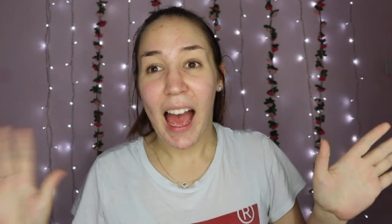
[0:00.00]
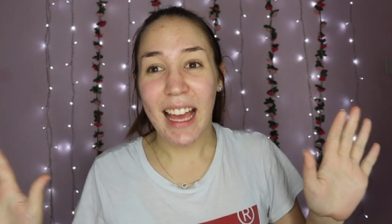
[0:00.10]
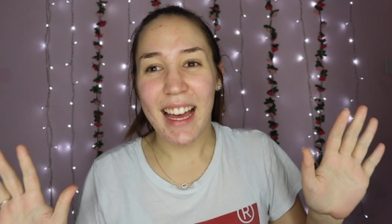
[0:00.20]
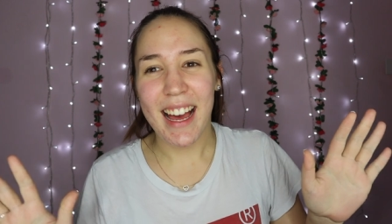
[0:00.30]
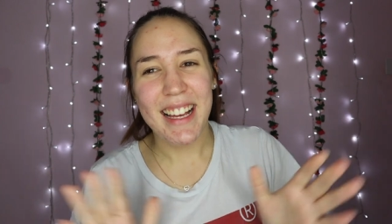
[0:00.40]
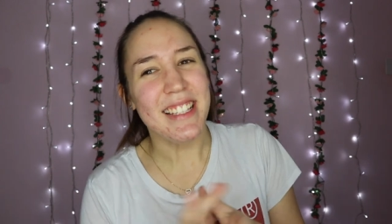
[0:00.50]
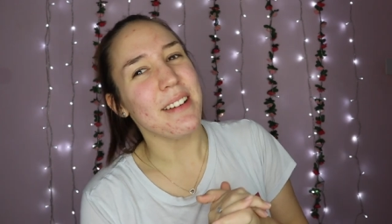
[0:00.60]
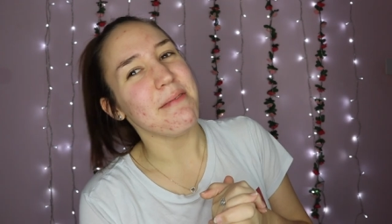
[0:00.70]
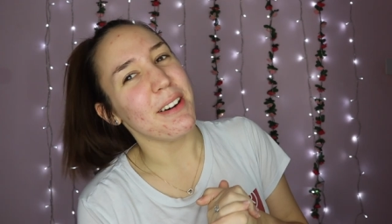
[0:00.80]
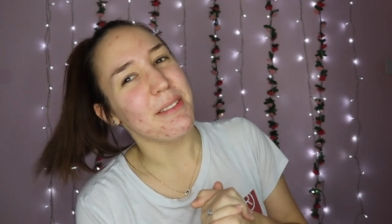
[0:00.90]
Hi guys,
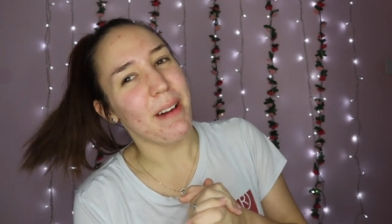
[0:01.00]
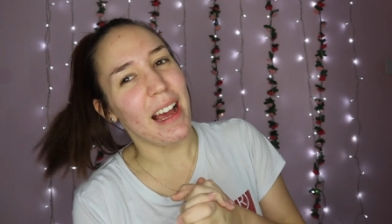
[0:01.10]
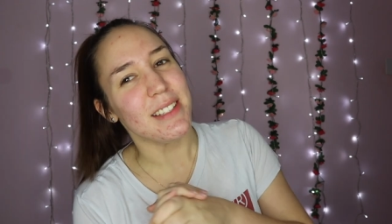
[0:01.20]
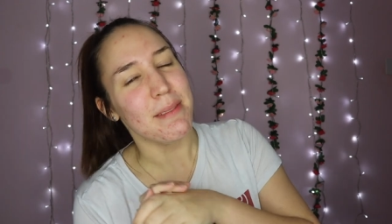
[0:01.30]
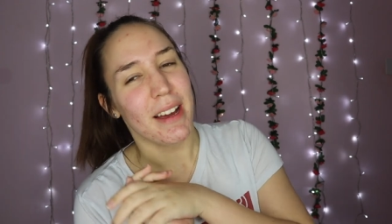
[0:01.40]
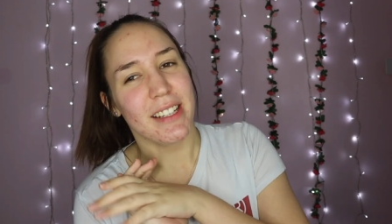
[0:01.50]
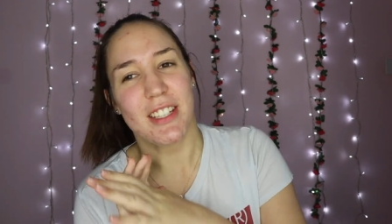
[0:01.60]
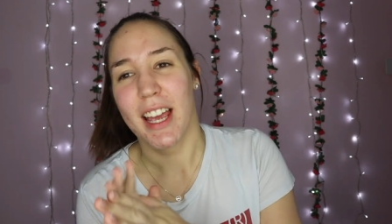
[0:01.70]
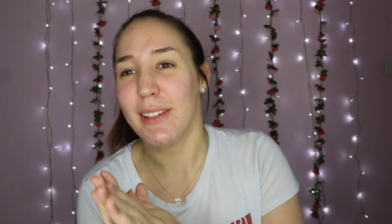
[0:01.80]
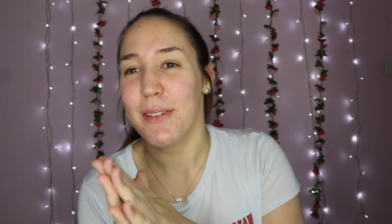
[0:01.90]
welcome back to my
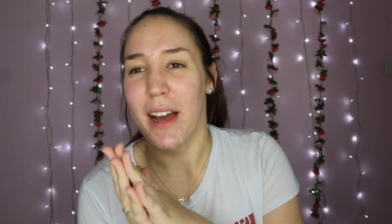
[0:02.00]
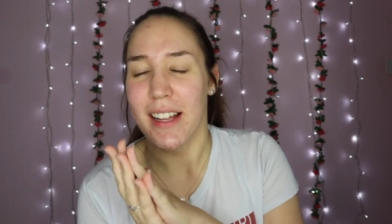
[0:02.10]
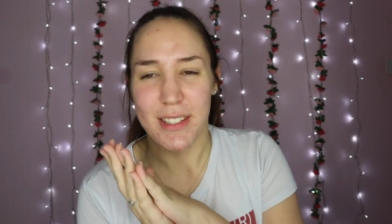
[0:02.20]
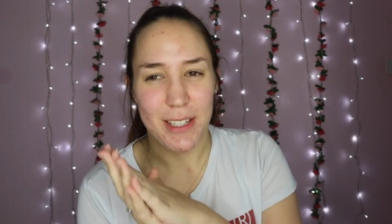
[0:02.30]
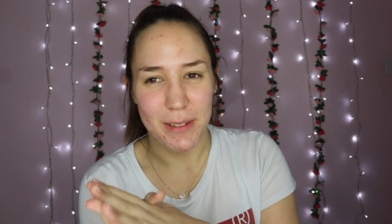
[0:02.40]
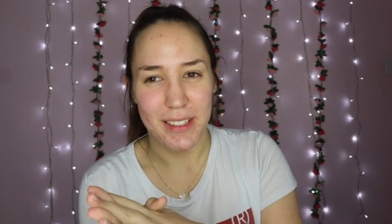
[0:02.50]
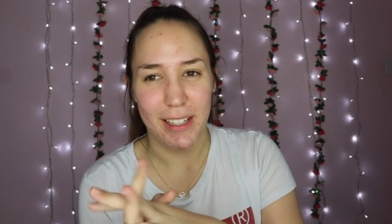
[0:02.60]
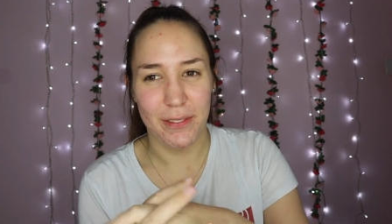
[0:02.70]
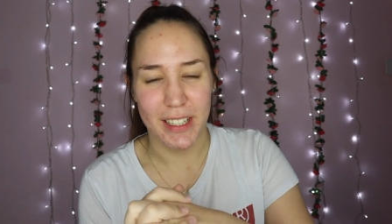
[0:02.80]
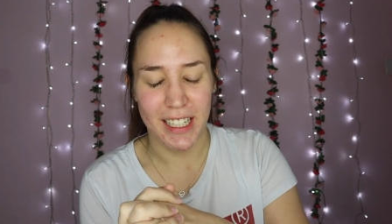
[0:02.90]
channel and to
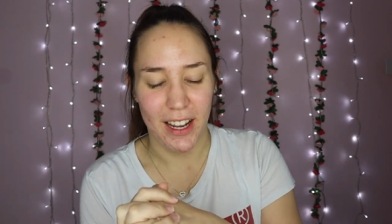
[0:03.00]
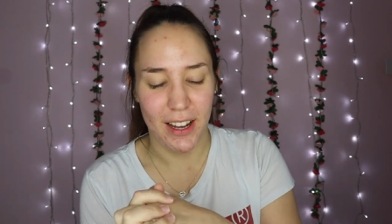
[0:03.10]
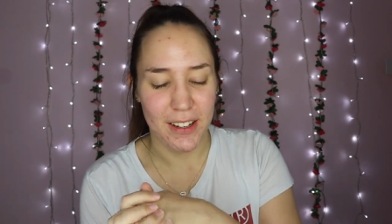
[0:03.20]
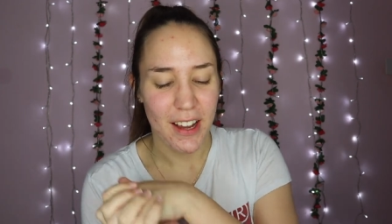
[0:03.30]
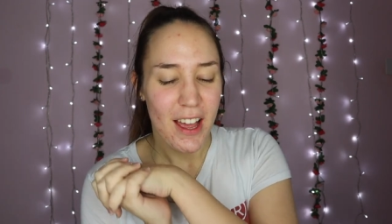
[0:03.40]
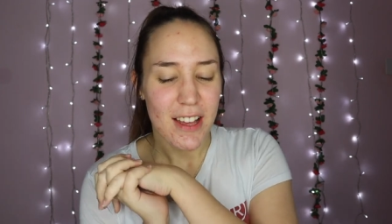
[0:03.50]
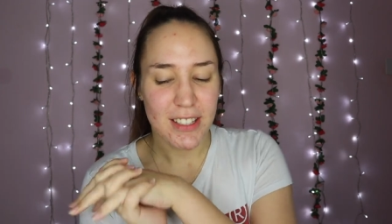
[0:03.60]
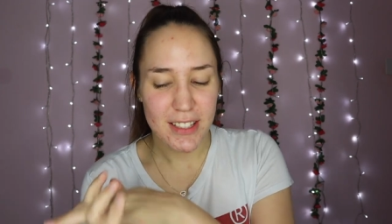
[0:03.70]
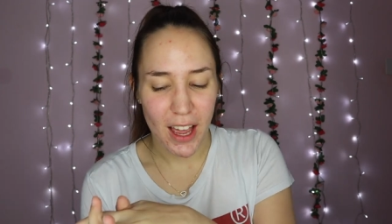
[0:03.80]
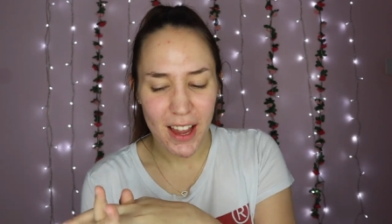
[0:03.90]
another video.
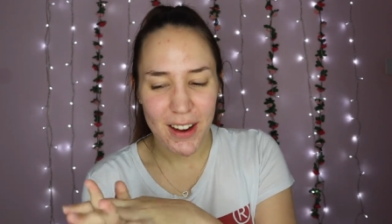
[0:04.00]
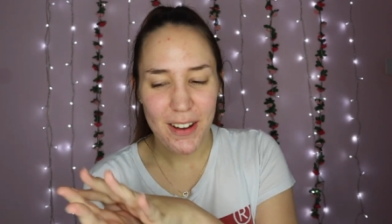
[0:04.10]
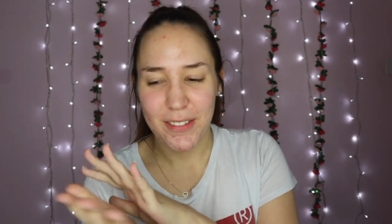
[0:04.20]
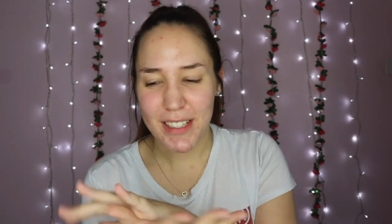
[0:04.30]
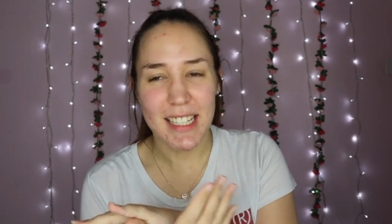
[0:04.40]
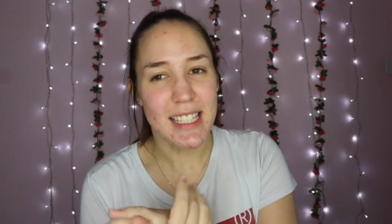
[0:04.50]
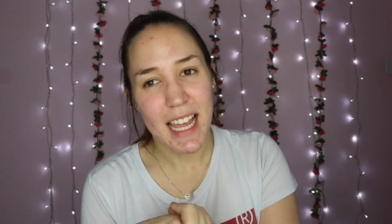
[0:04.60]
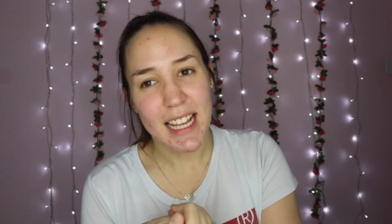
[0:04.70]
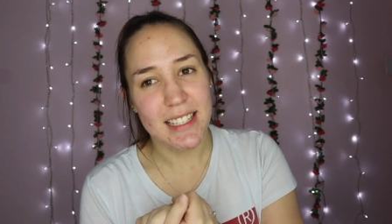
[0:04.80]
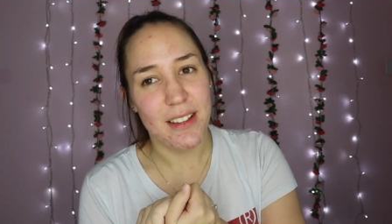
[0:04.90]
So for
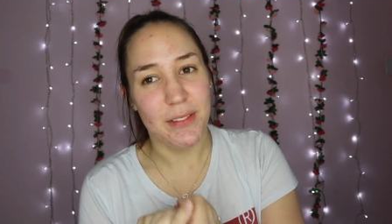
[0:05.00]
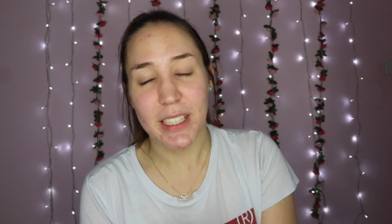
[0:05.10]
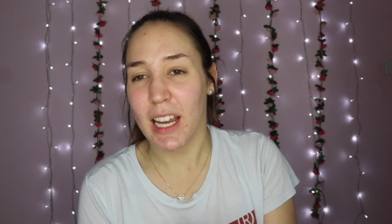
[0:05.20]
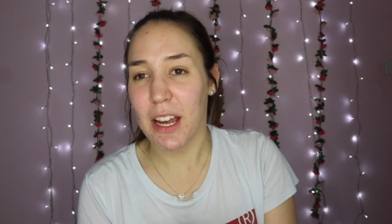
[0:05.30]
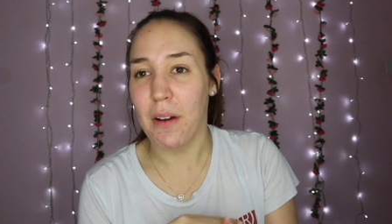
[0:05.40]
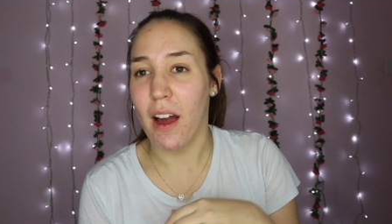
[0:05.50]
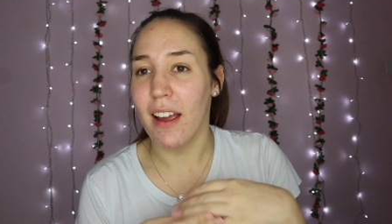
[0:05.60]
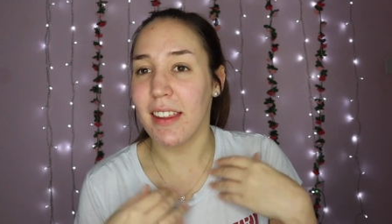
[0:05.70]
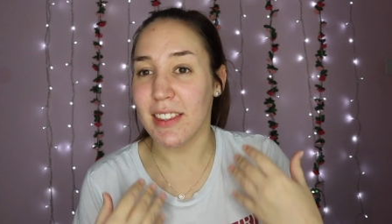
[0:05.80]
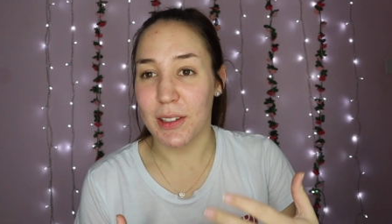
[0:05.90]
today's video
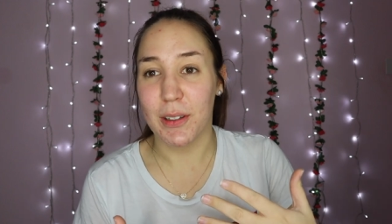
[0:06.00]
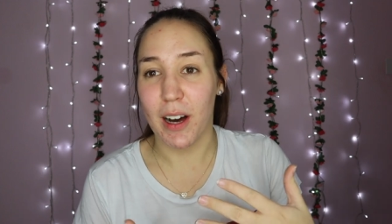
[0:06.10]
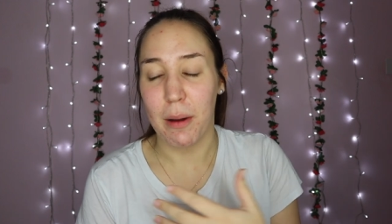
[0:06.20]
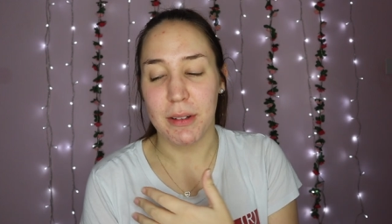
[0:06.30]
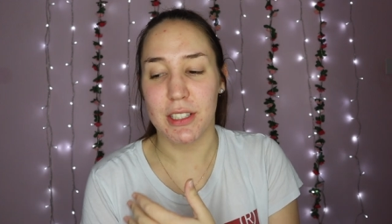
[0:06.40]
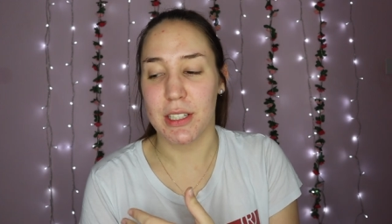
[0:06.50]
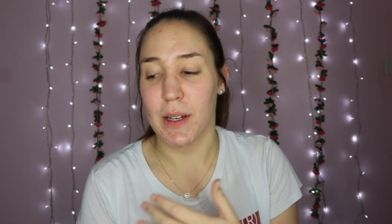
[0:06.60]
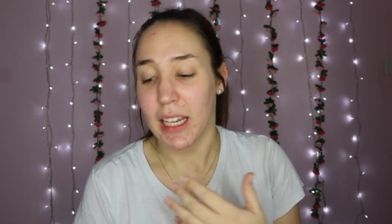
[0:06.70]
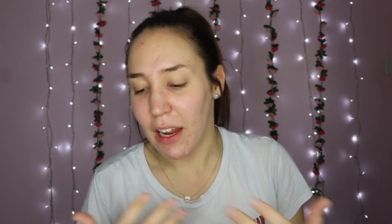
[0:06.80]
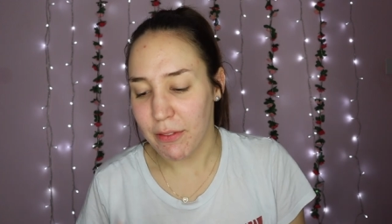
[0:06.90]
I thought I would do
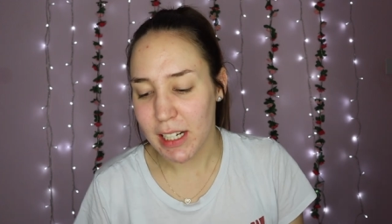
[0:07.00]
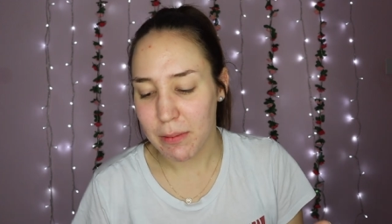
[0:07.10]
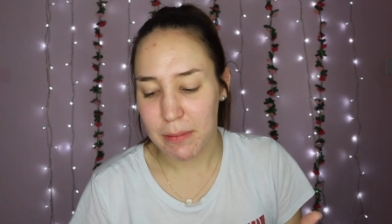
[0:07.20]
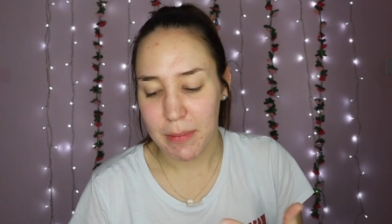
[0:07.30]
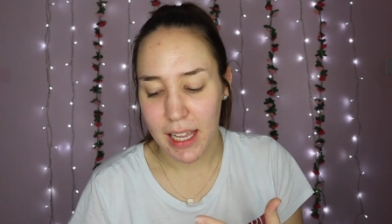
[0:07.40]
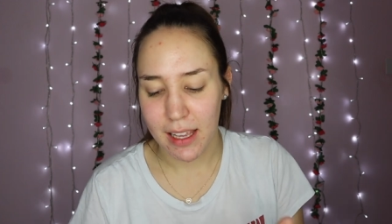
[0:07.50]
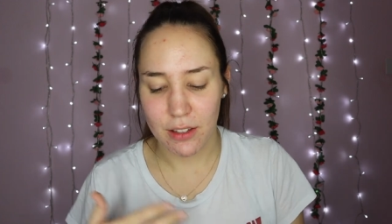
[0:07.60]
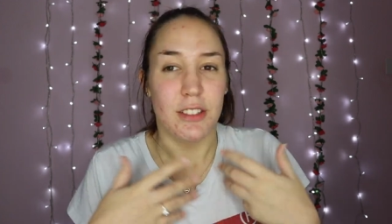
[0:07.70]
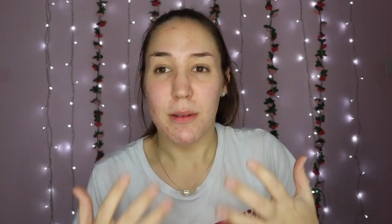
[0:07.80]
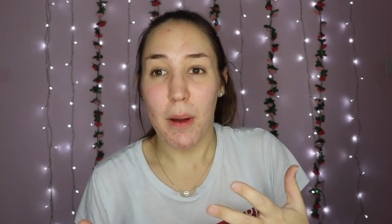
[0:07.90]
a get ready with
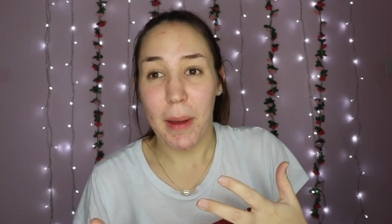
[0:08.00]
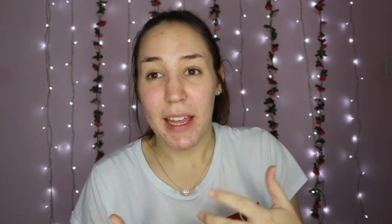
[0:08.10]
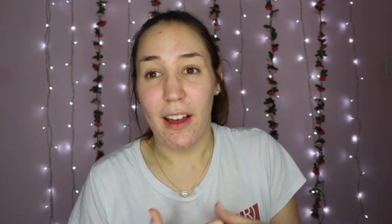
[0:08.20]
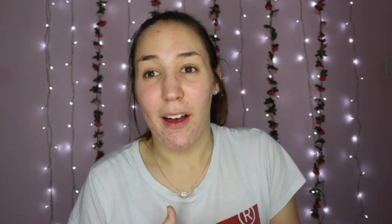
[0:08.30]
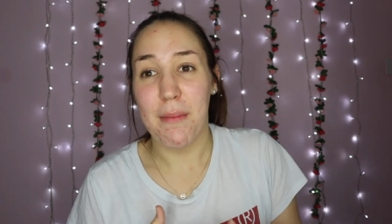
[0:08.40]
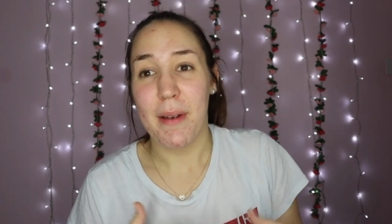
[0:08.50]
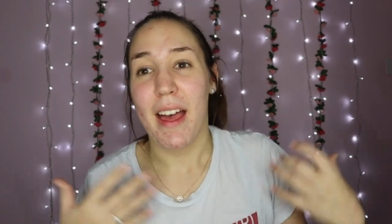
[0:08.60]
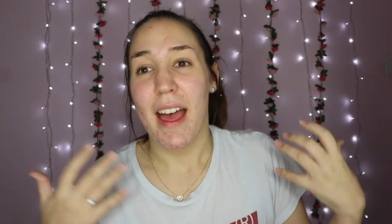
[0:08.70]
me, do my makeup